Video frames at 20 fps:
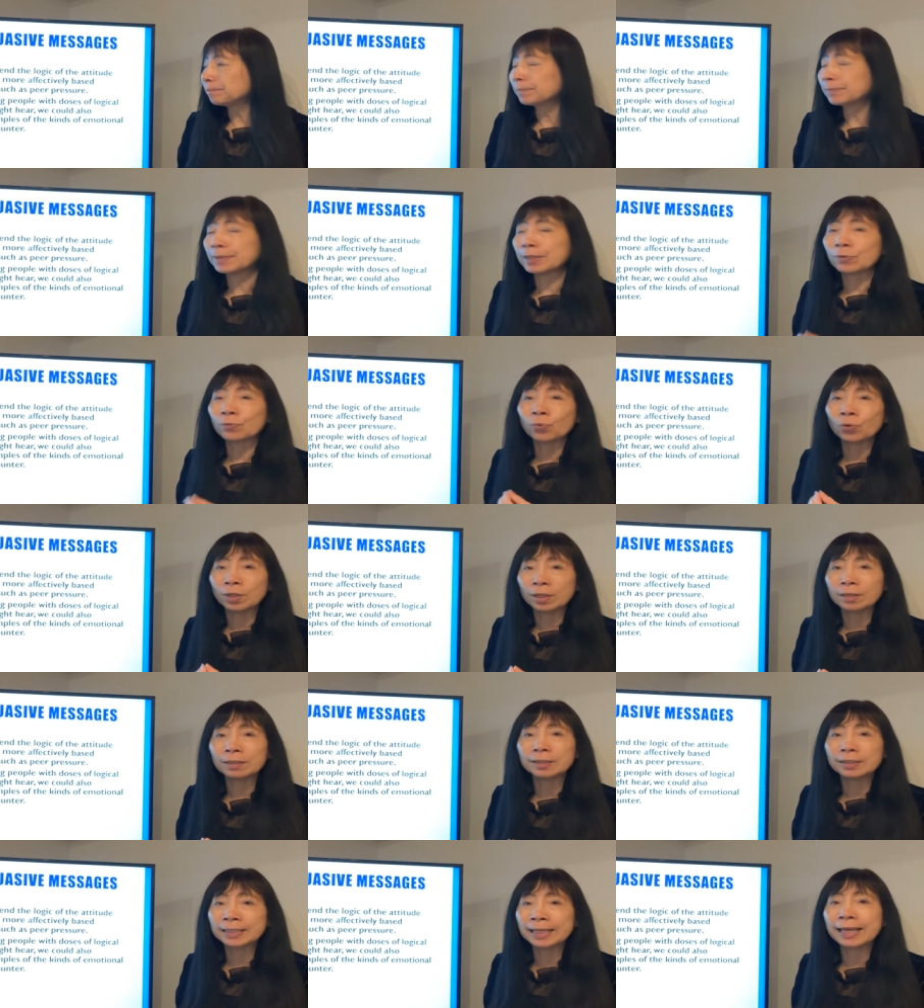they
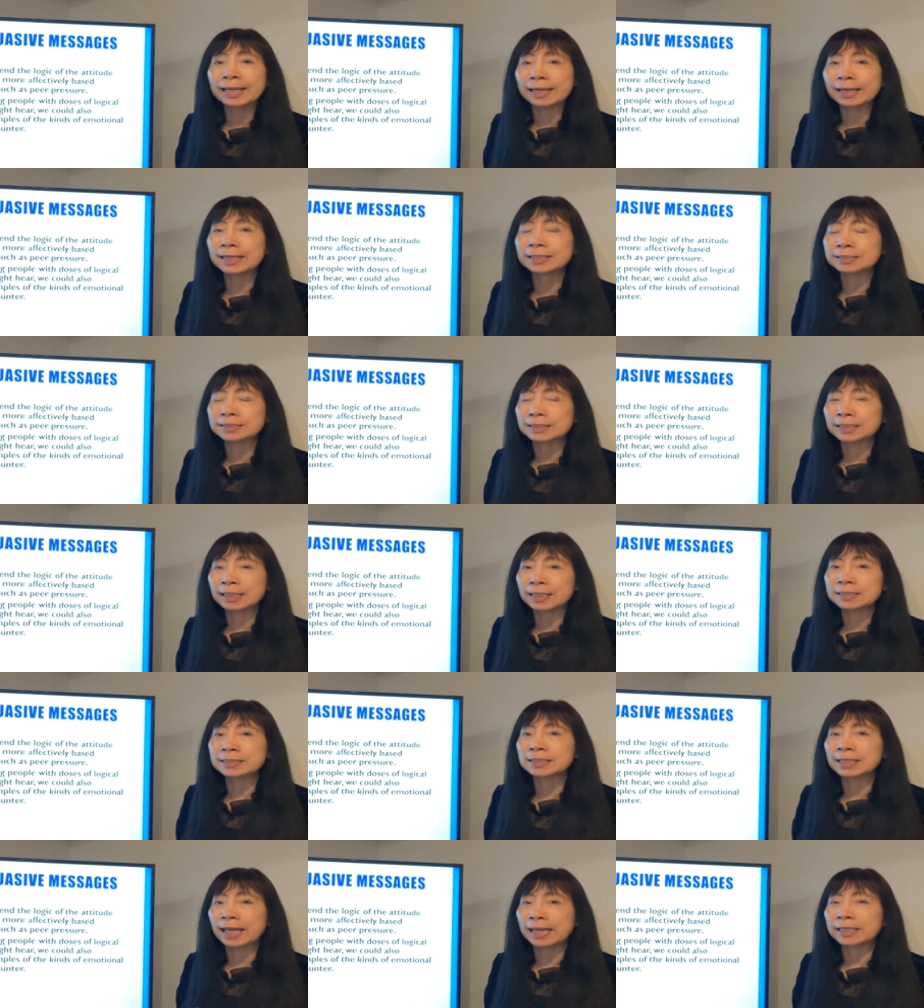will like less,
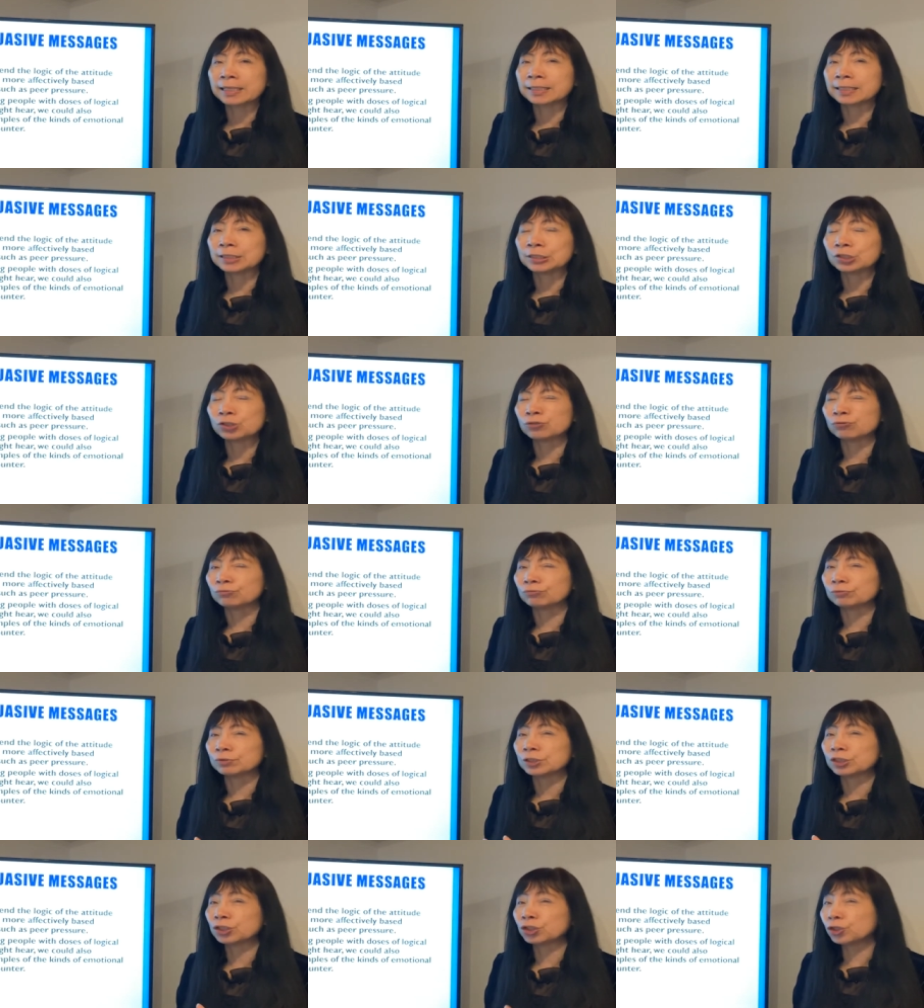less likely to
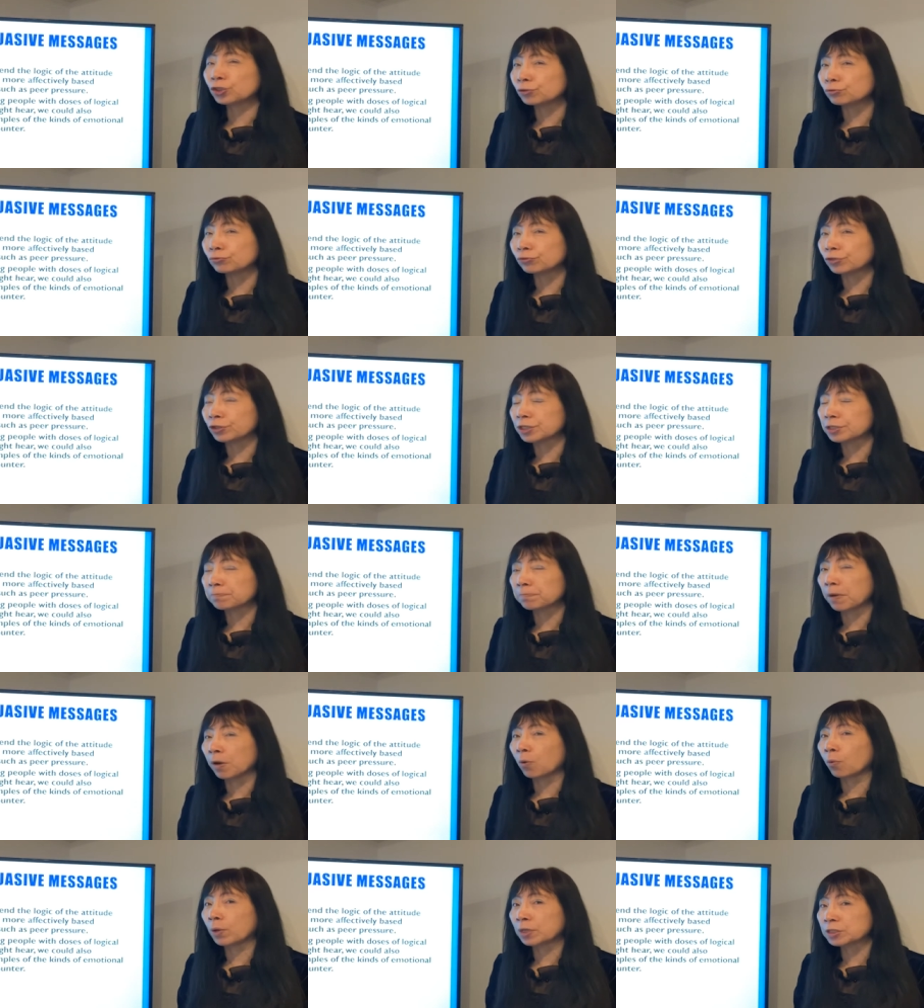curious
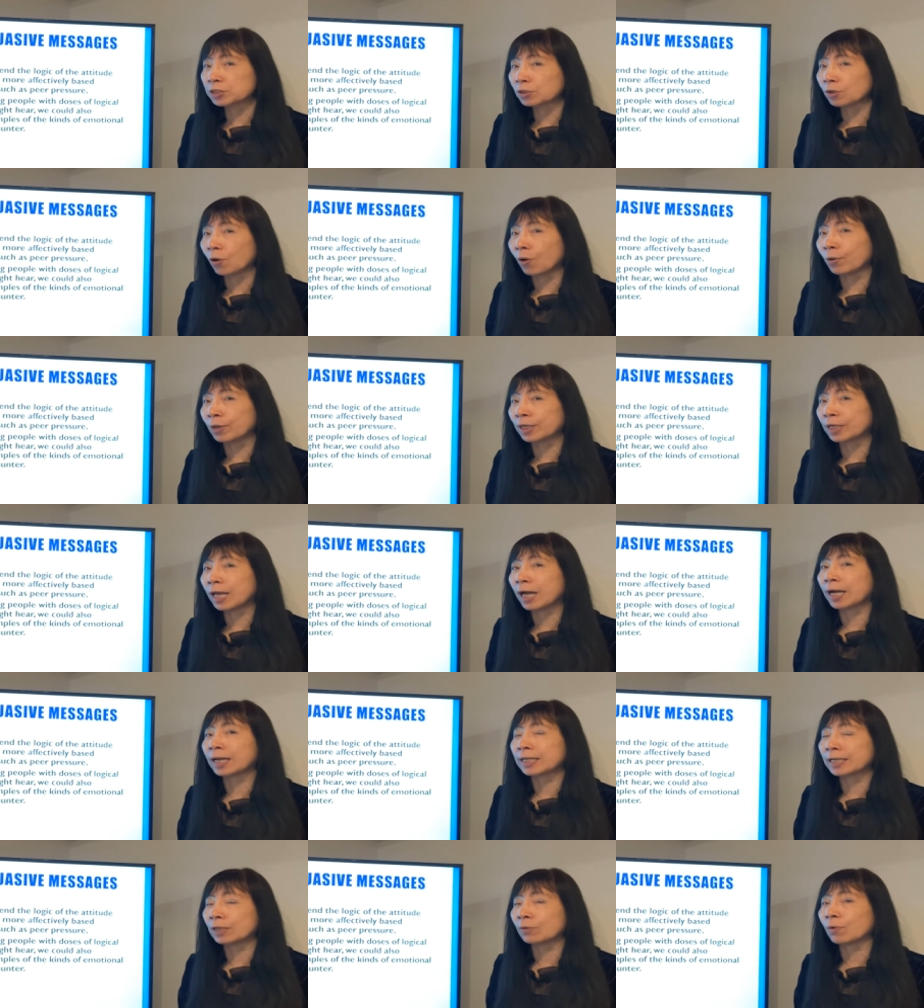about what's going on
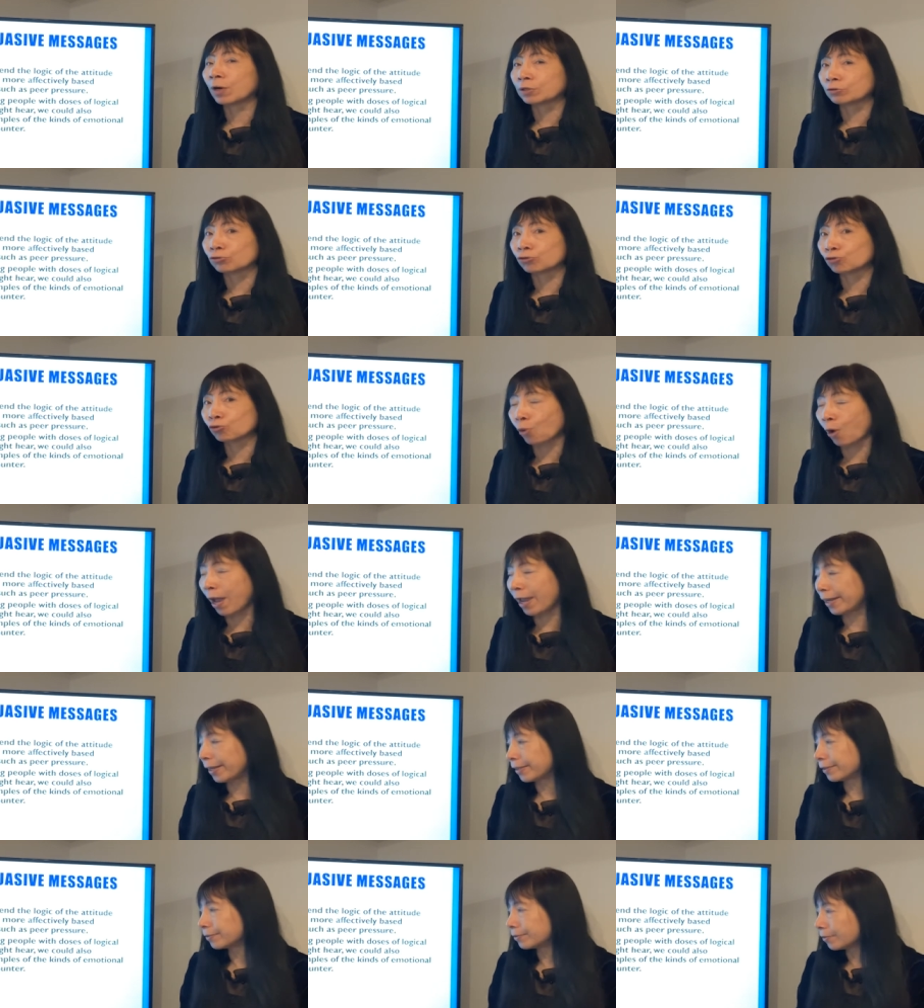and they want to try
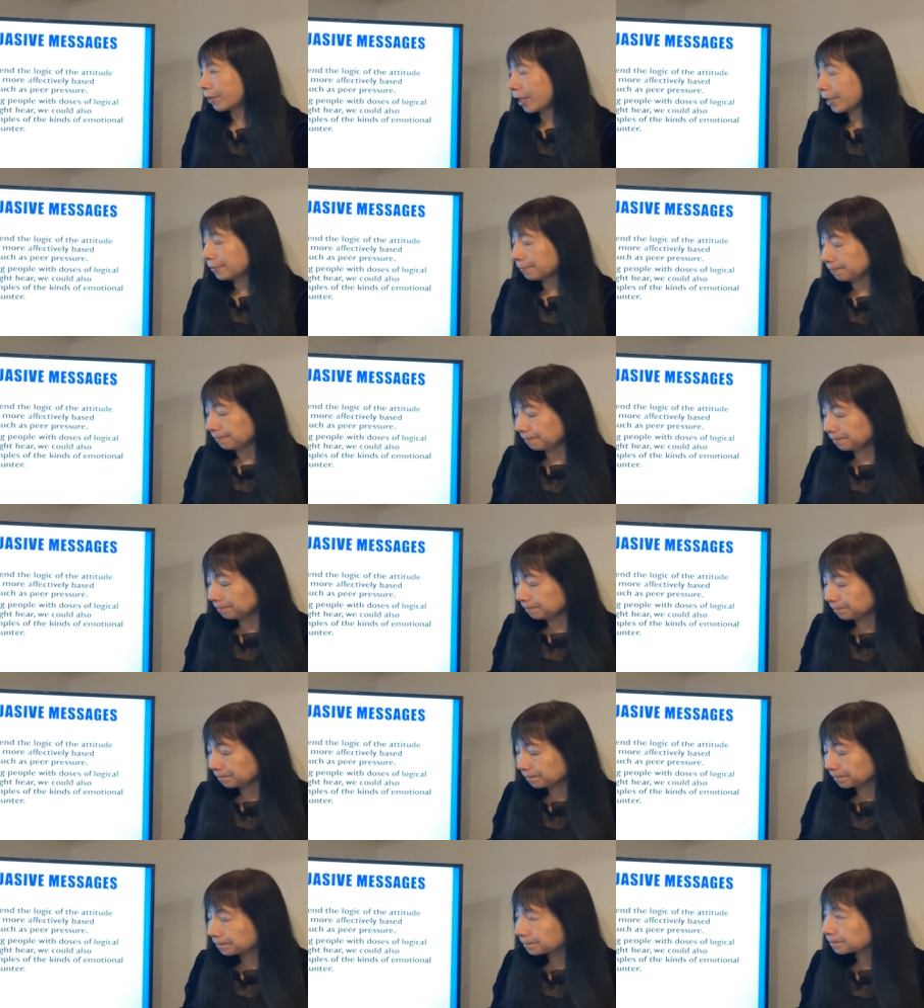it right
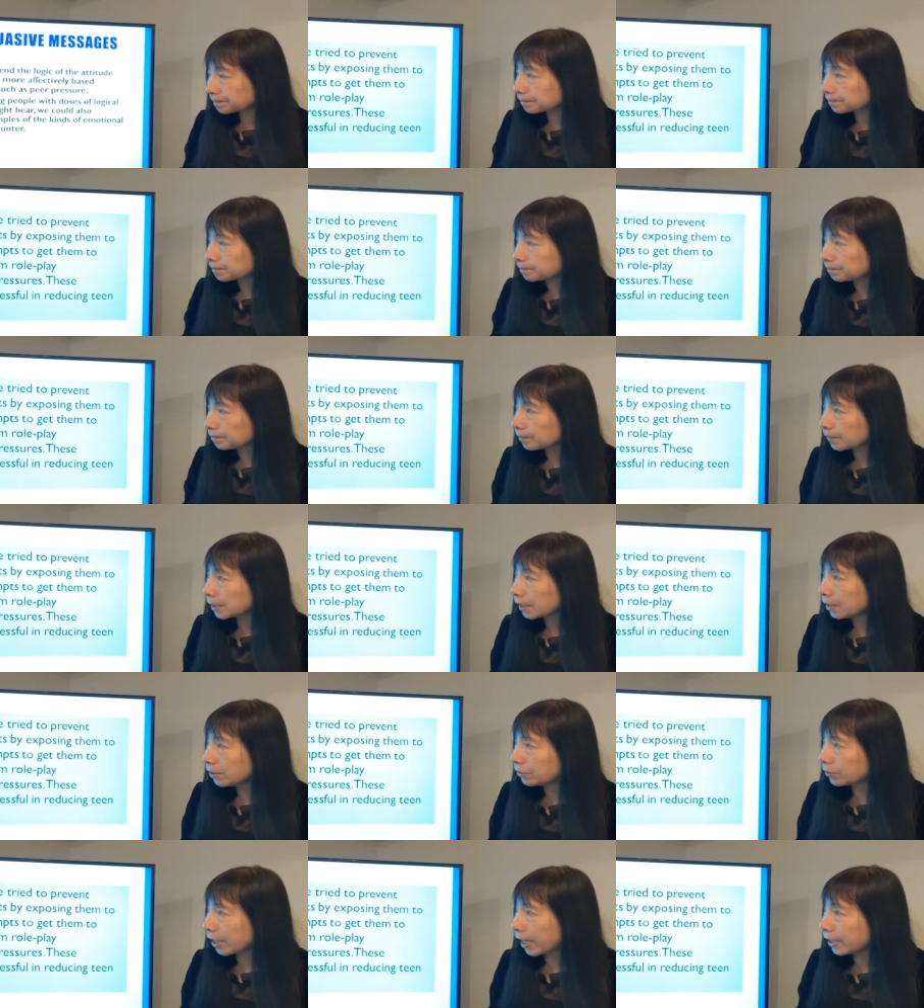
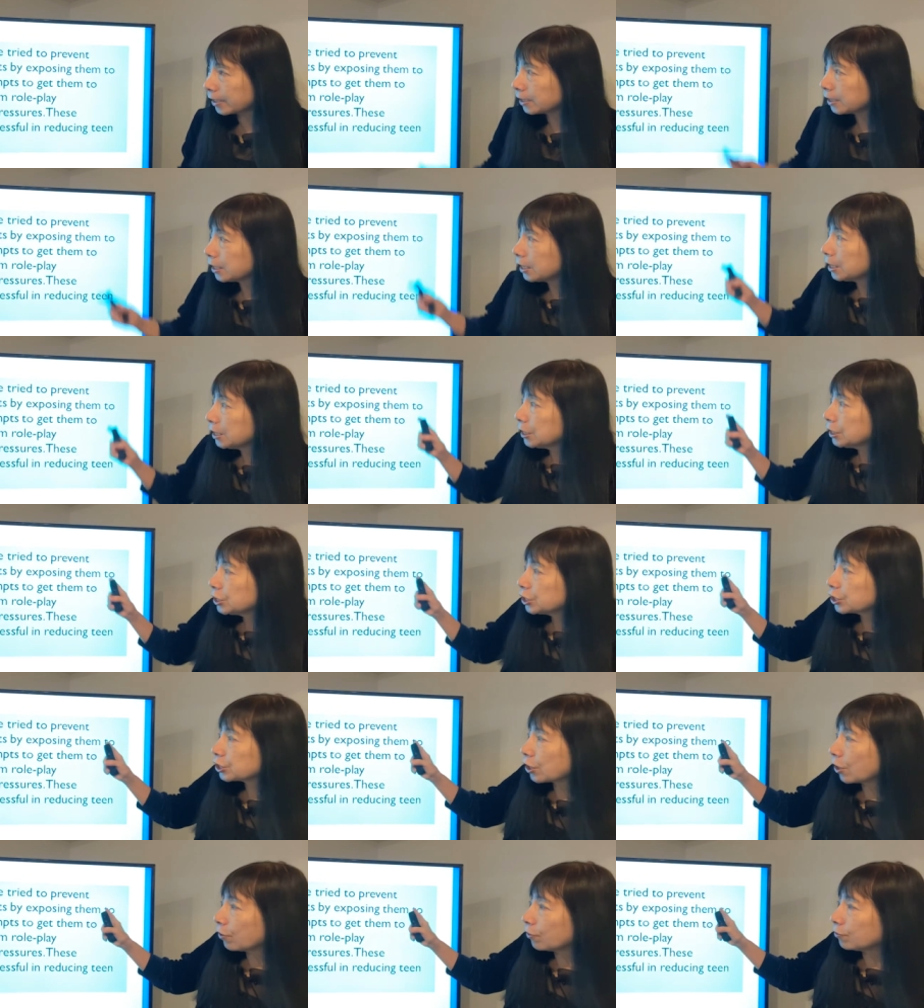okay
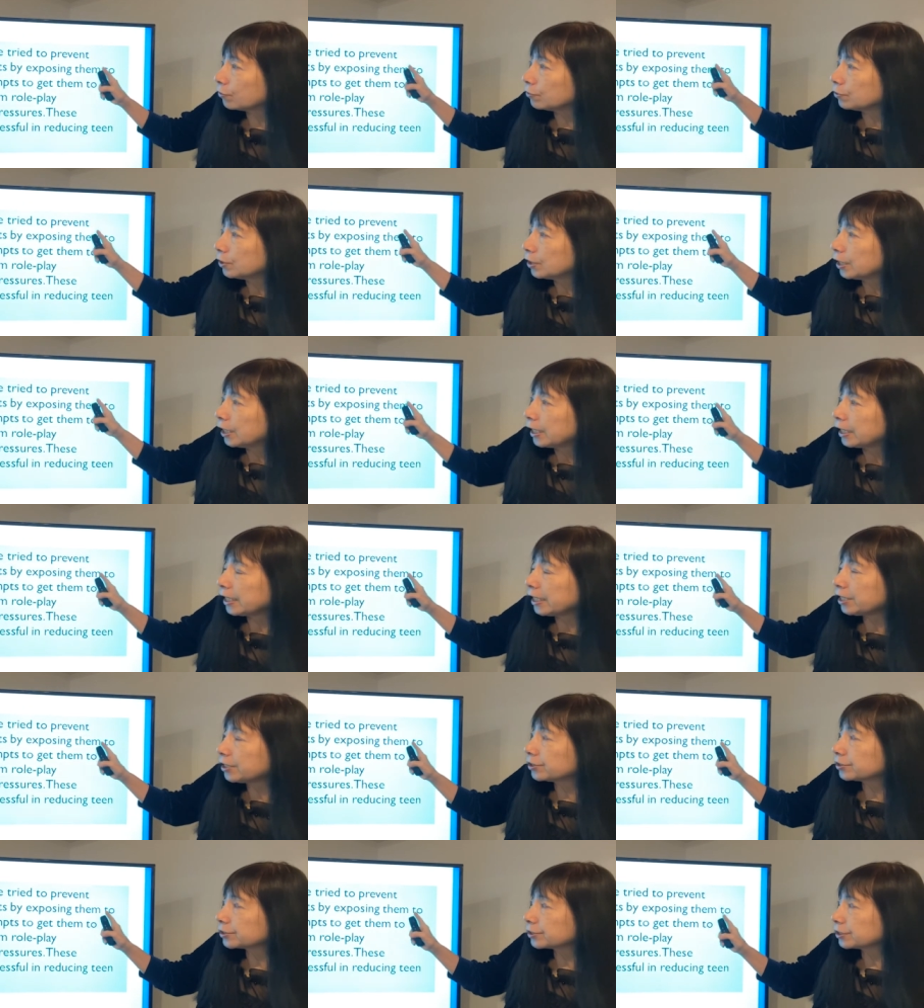so
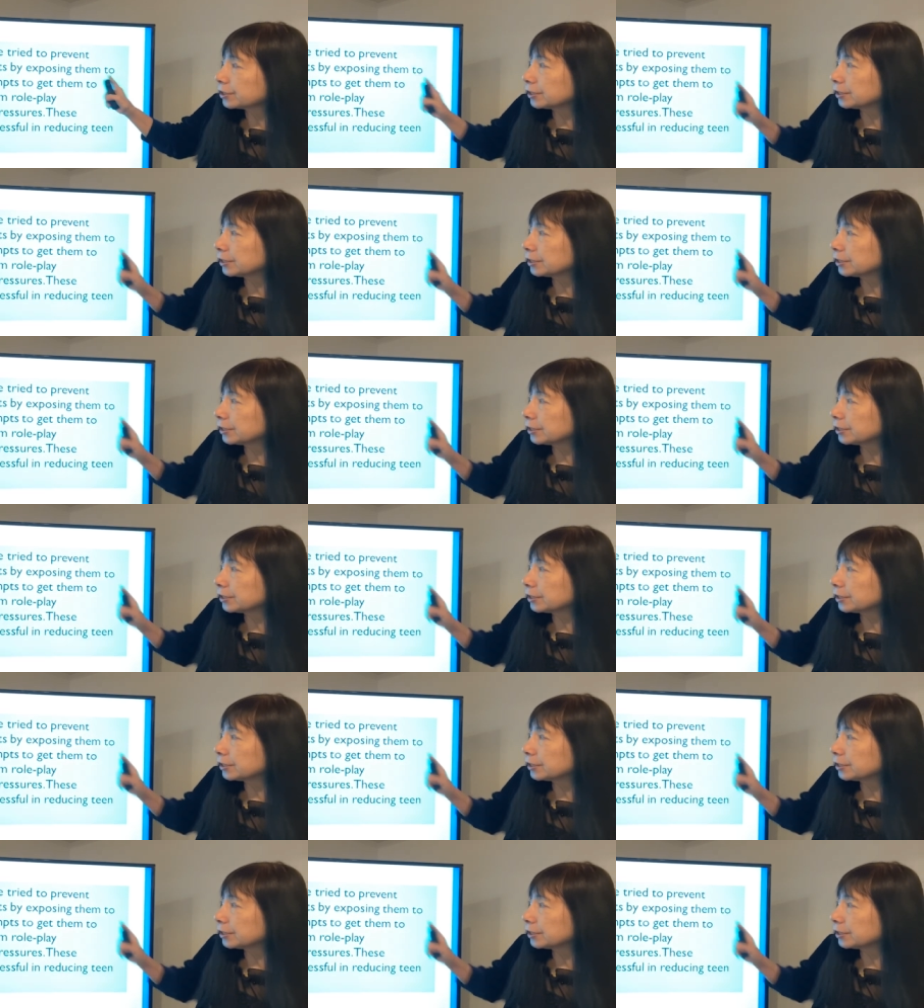here